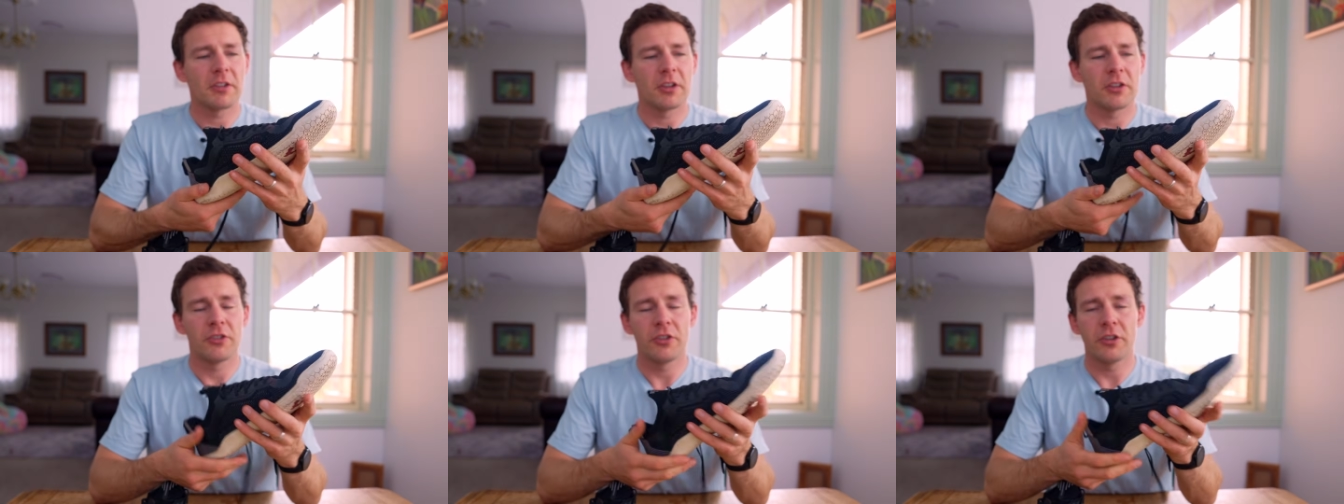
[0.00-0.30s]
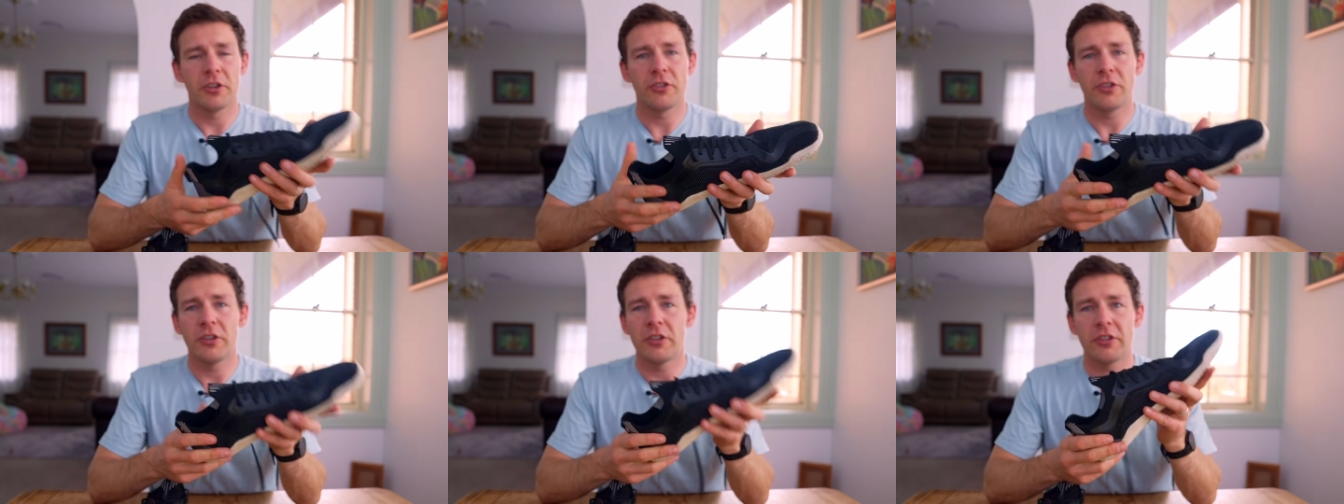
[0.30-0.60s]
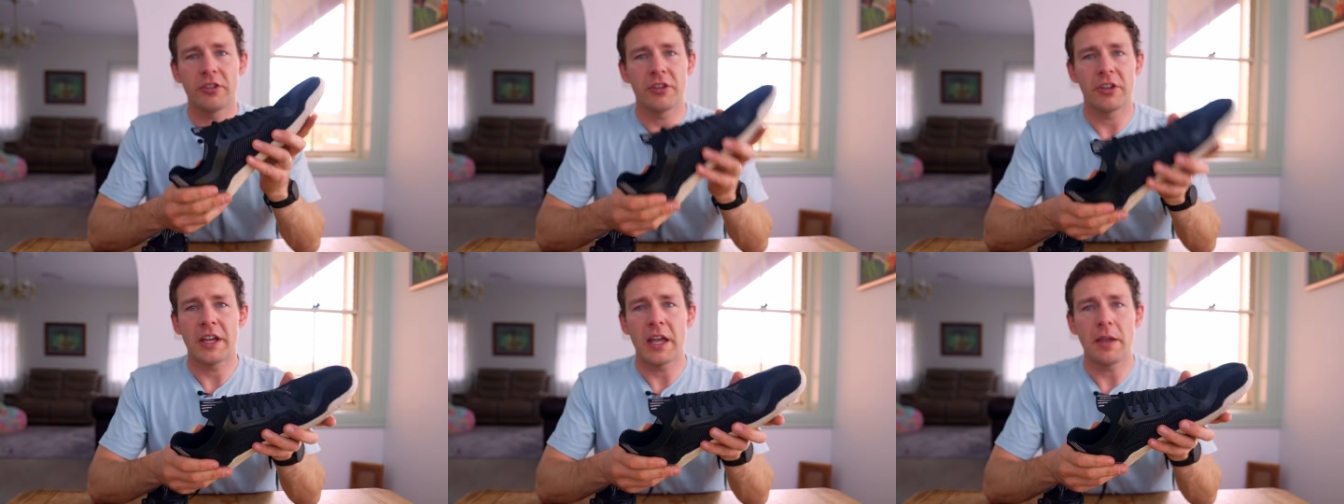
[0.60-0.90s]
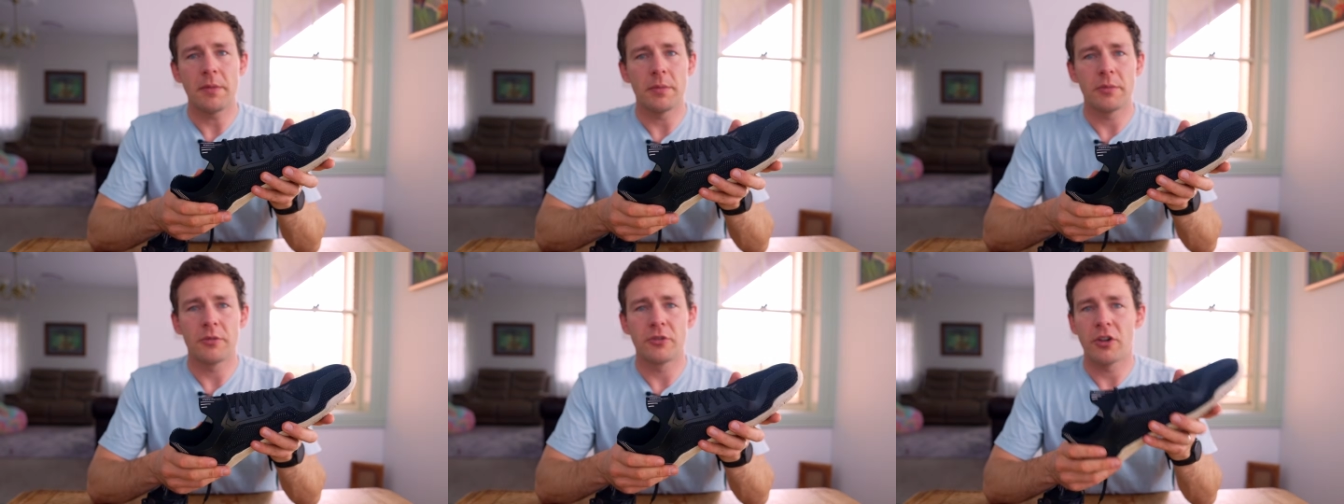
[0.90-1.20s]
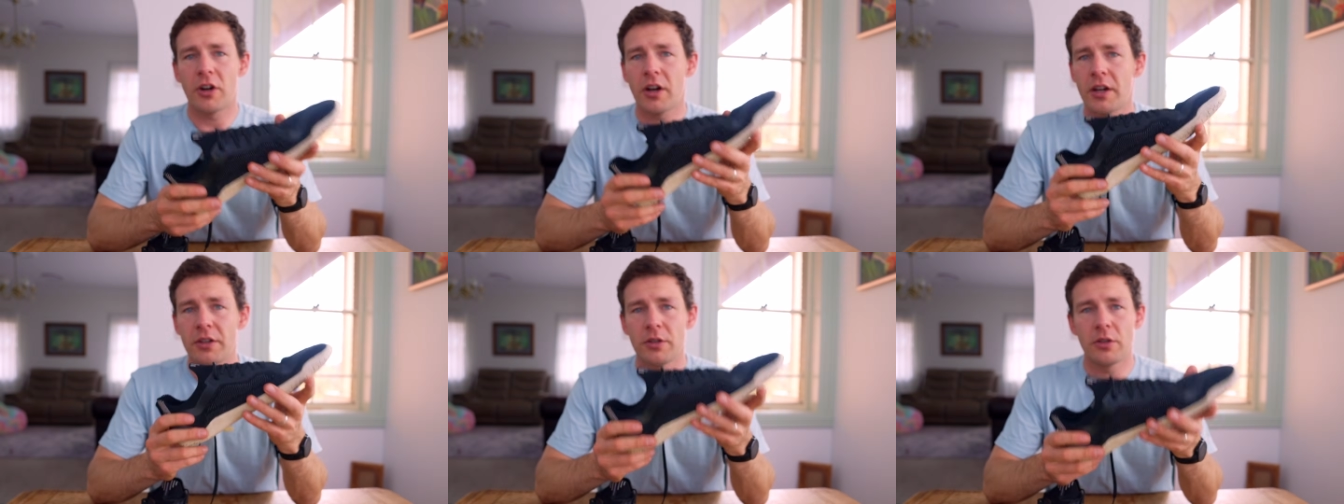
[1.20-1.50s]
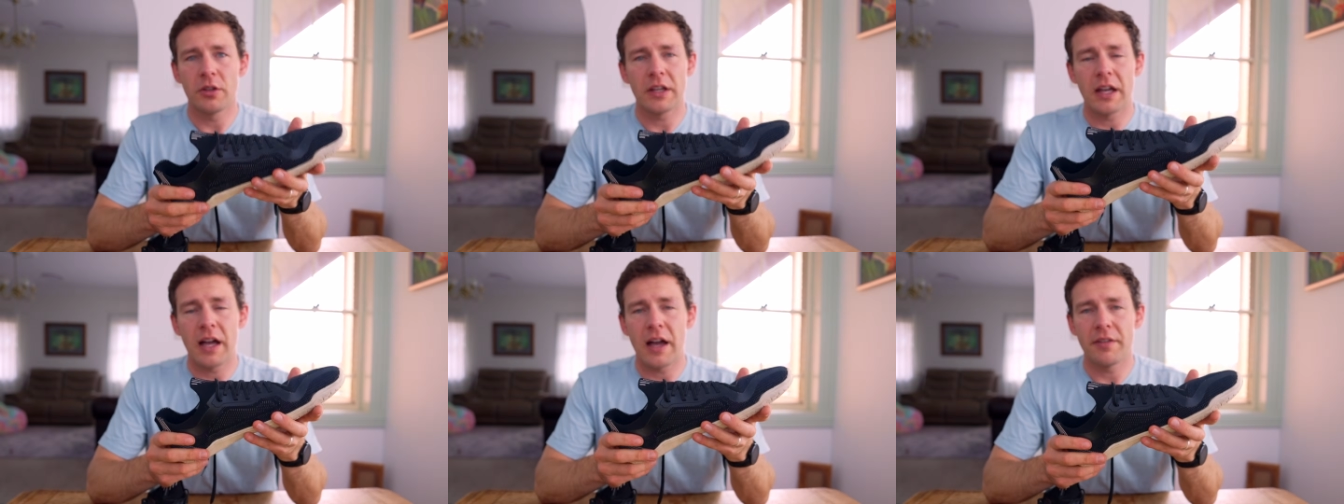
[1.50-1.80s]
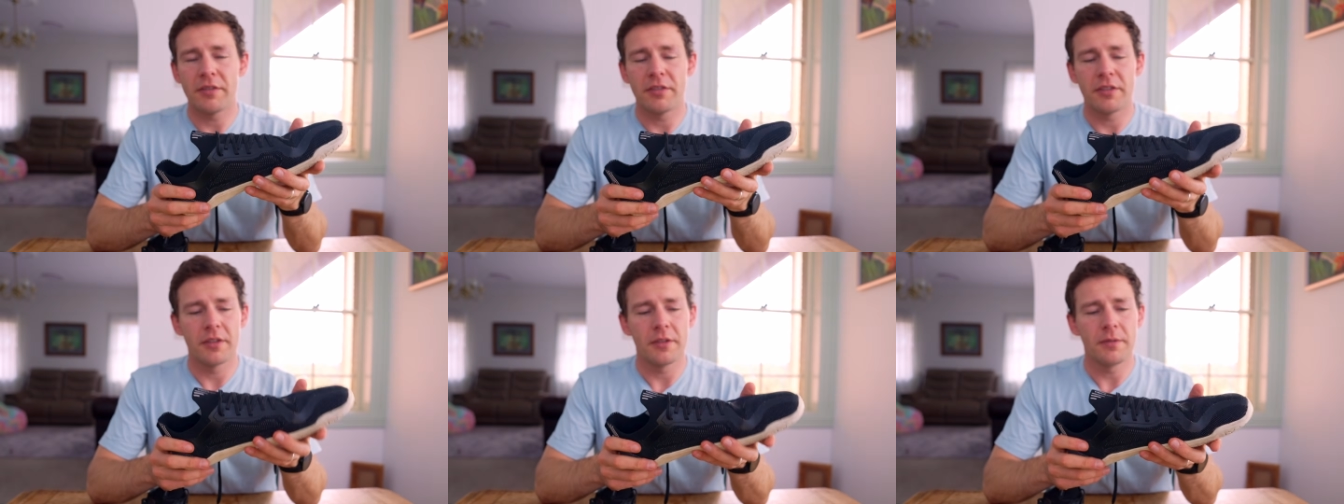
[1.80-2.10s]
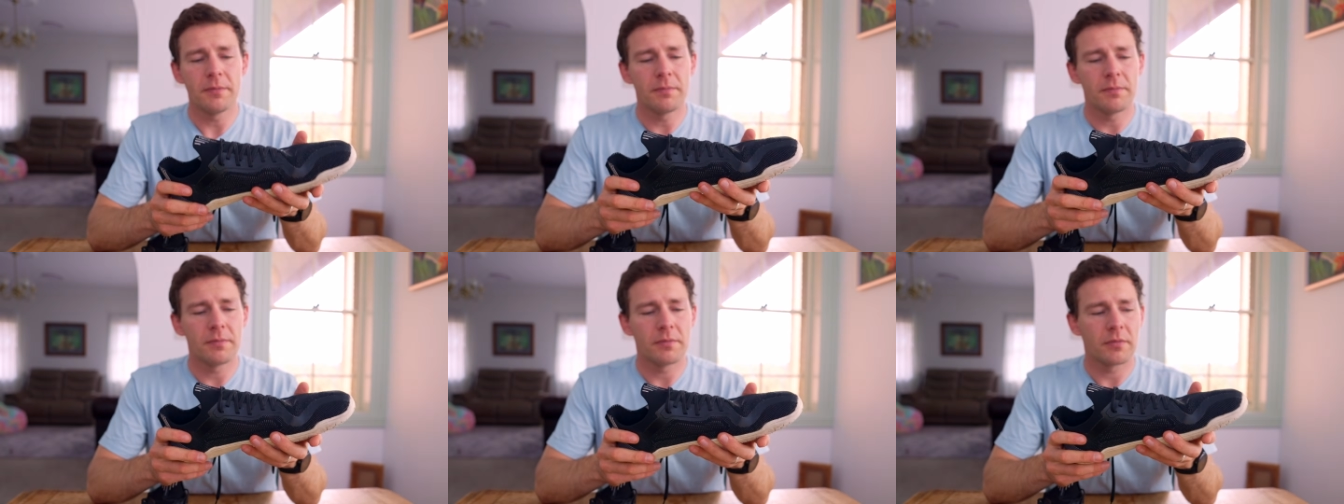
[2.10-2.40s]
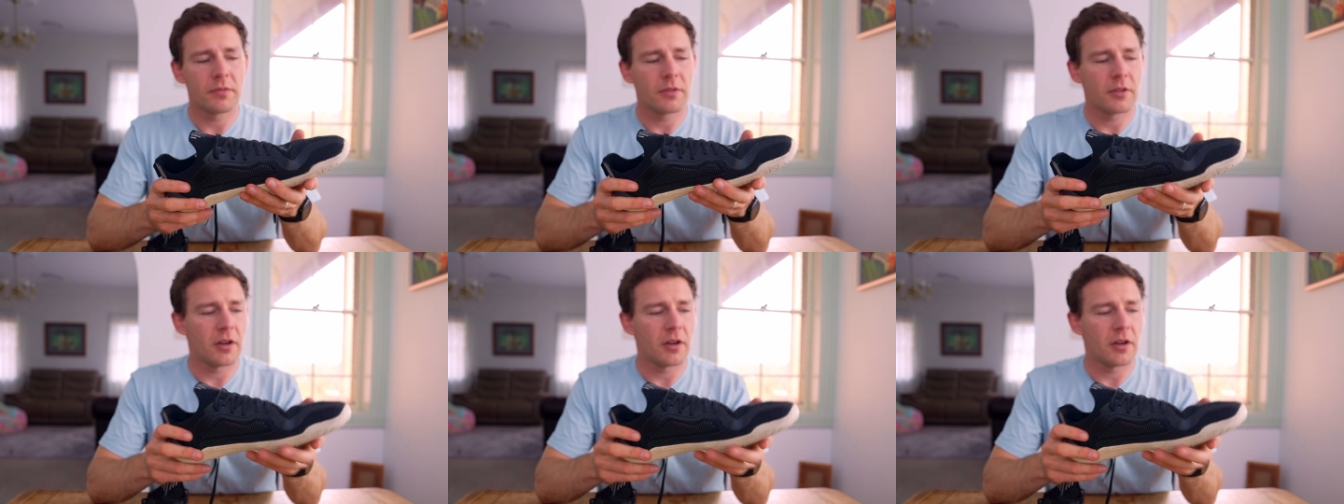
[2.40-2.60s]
as long as you keep them dry, you look after them.